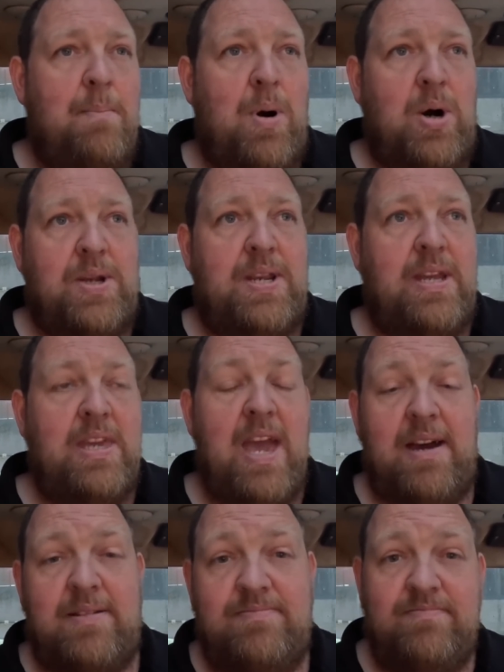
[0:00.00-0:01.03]
But
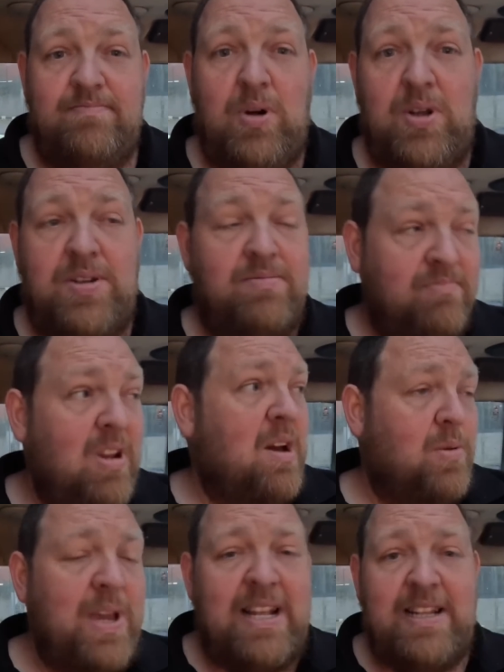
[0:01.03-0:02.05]
yeah,
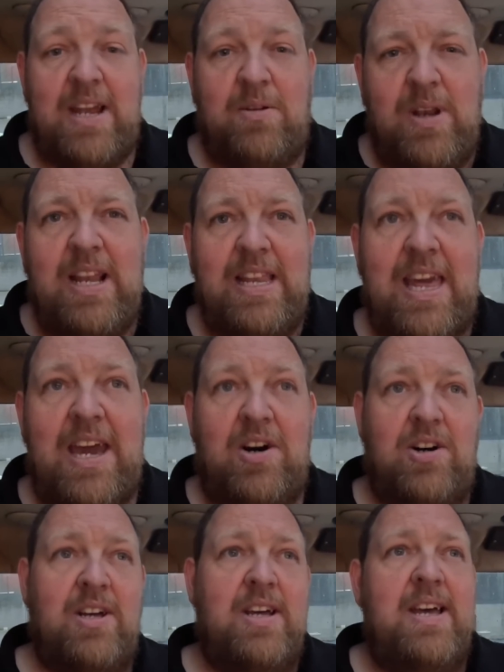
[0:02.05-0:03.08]
we're getting there, we're nearly there.
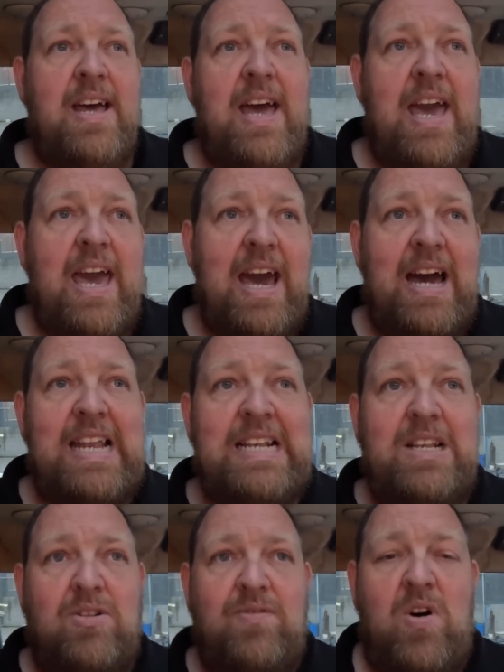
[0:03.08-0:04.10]
And
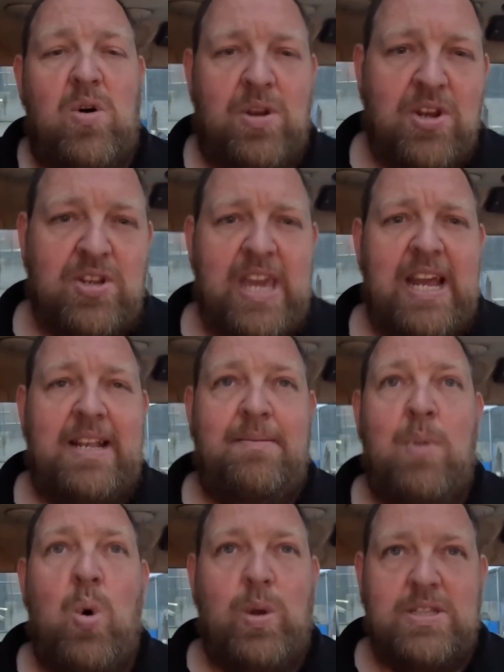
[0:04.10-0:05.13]
looking forward now to getting
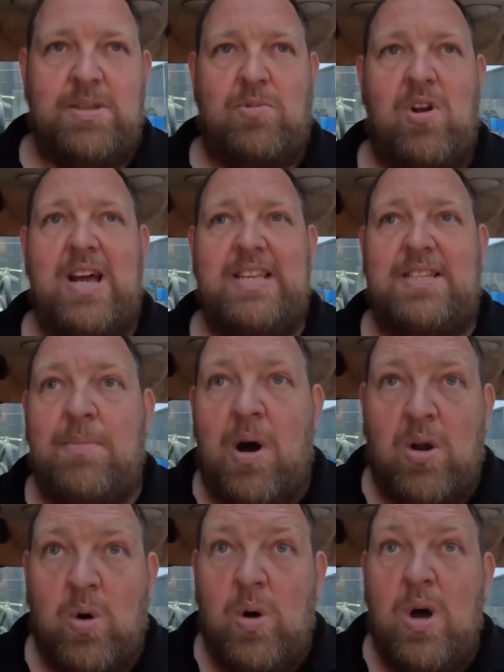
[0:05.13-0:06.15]
mowing some grass
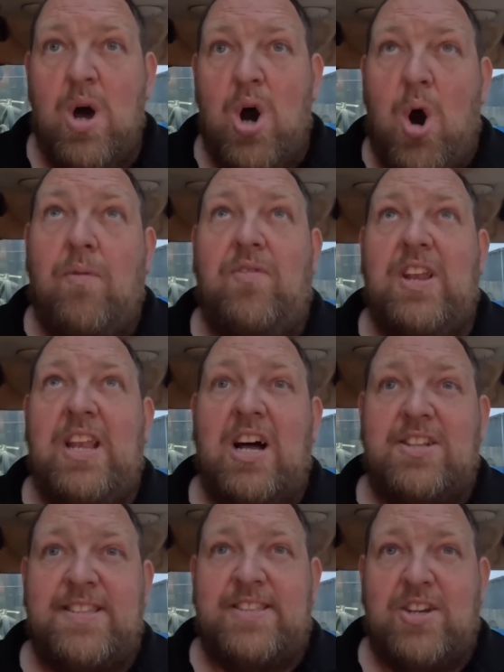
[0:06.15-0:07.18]
tomorrow. Hopefully
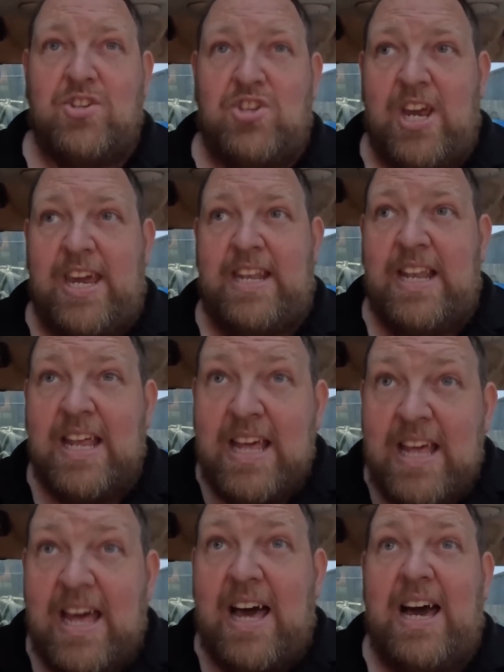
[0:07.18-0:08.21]
lots of sunshine
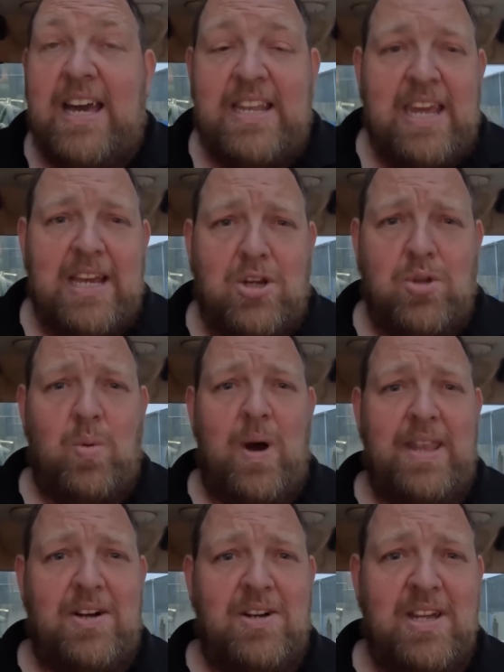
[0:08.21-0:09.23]
and good
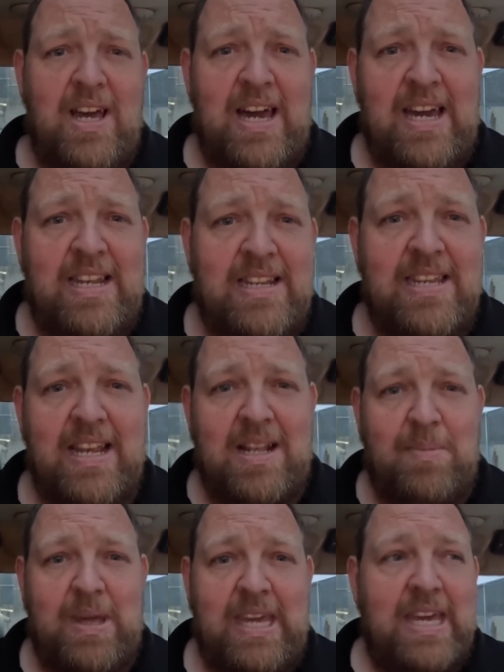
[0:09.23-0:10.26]
weather, and it'll
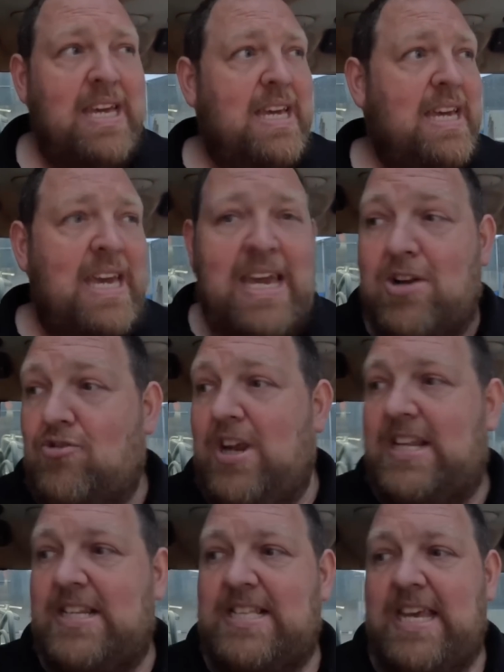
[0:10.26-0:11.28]
be
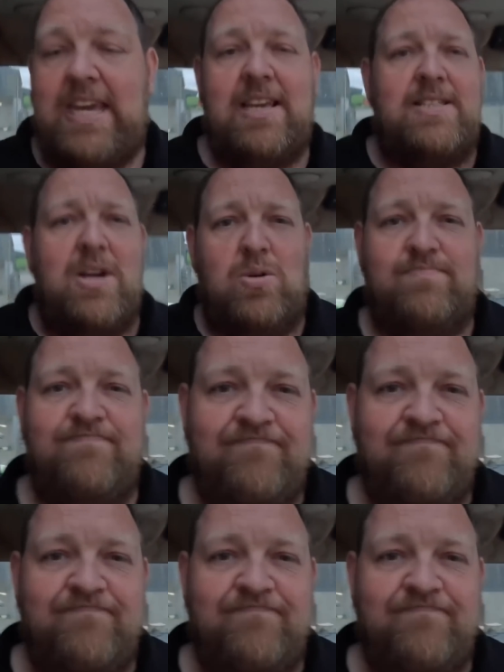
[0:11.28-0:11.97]
great to see. So